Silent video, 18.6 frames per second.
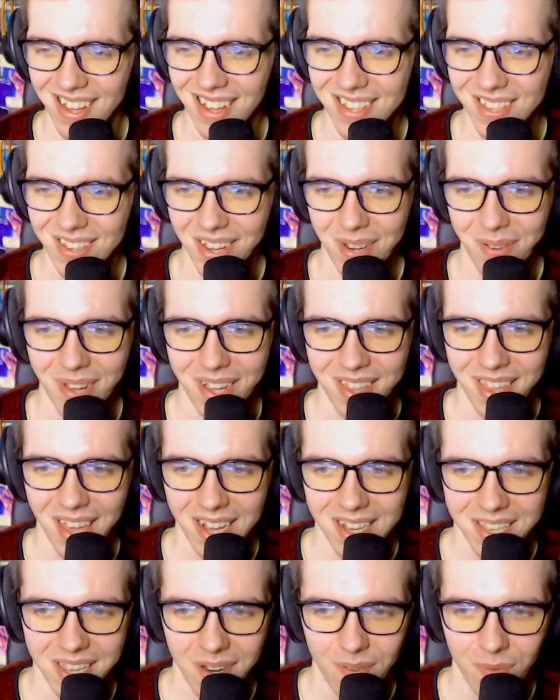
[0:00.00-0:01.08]
So anyway,
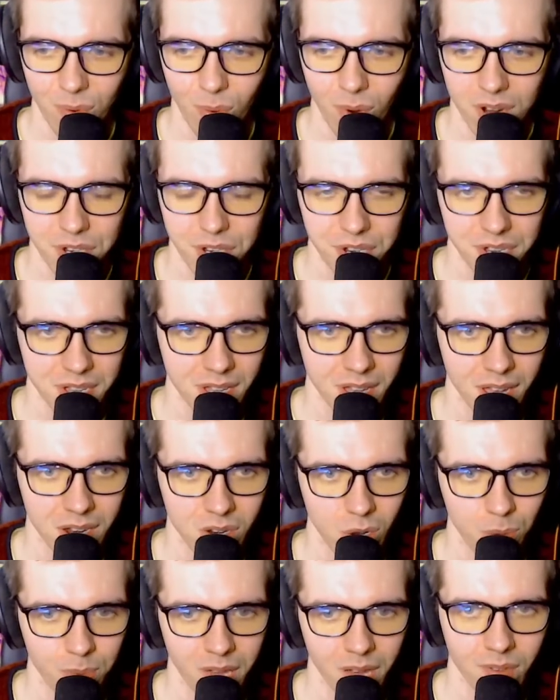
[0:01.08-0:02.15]
thanks again for watching and
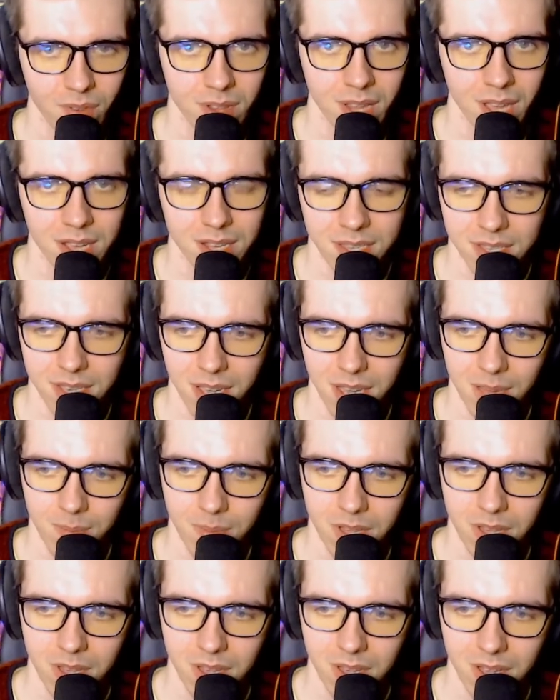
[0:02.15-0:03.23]
hope you have a nice time
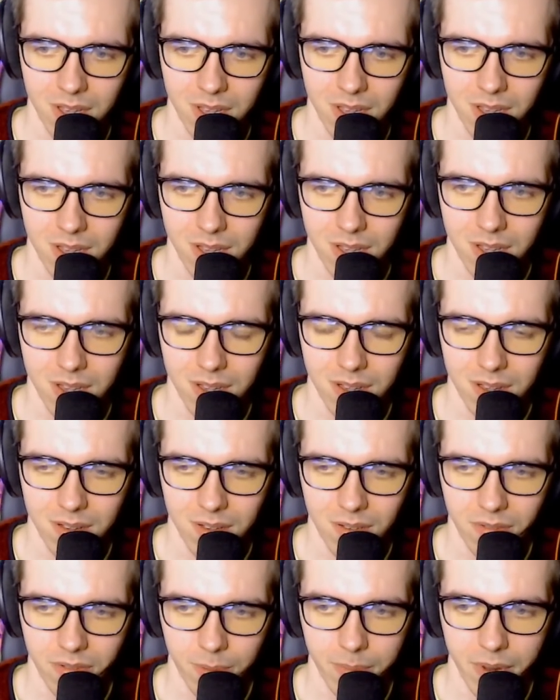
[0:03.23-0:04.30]

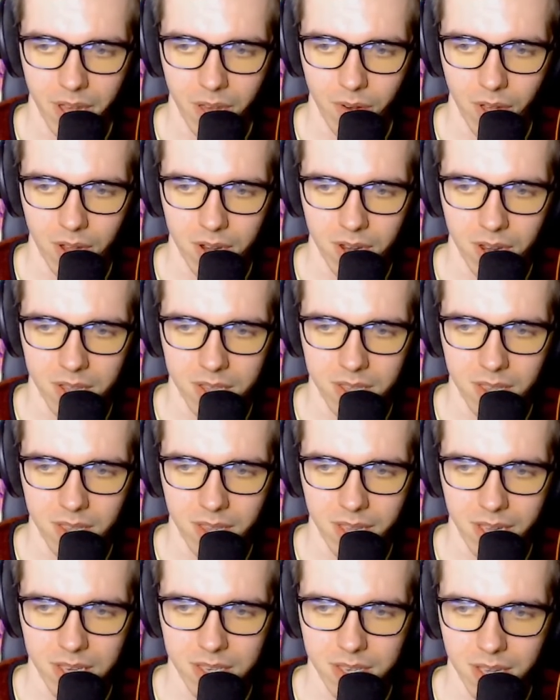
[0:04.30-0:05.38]
from now on until the
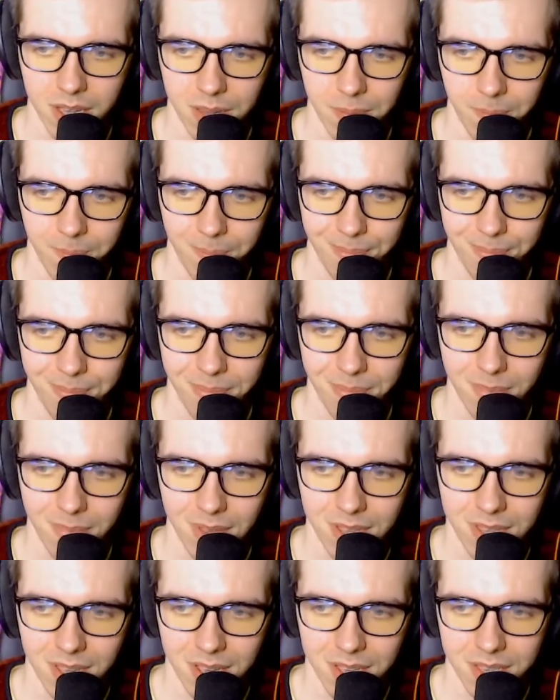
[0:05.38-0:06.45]
next time.
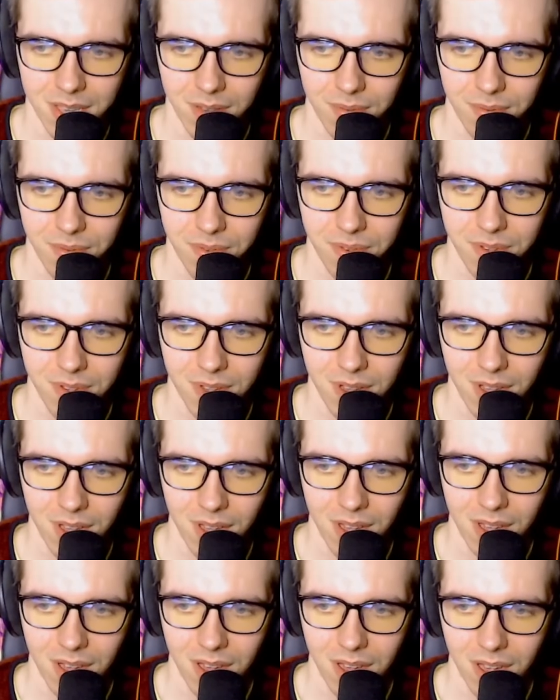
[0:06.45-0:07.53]
Stay safe
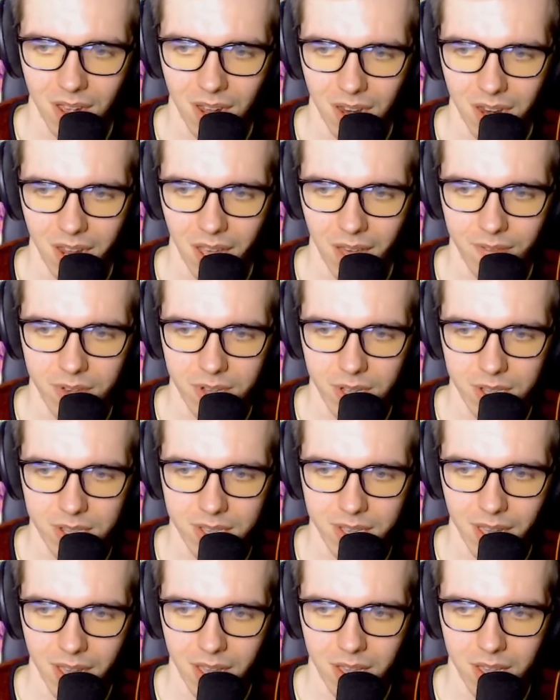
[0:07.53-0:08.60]
and have a good
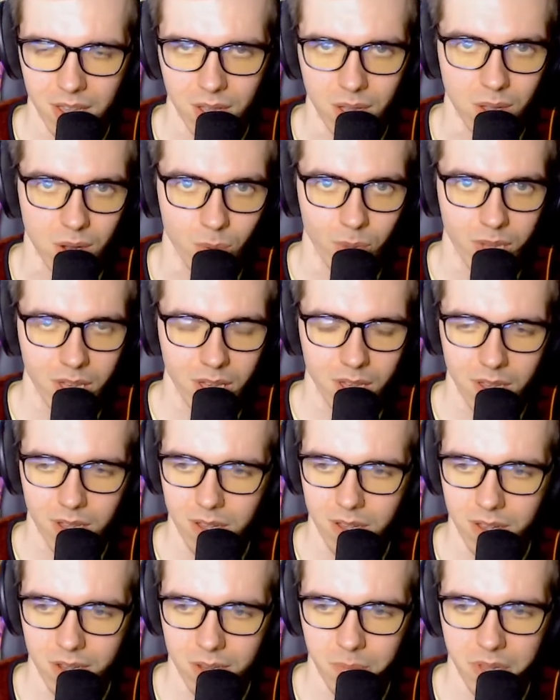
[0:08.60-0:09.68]
day, good week,
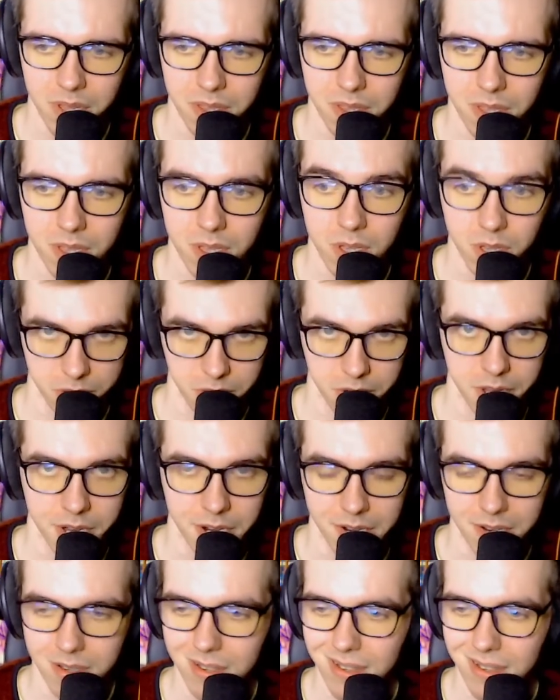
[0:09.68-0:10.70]
good month, good year.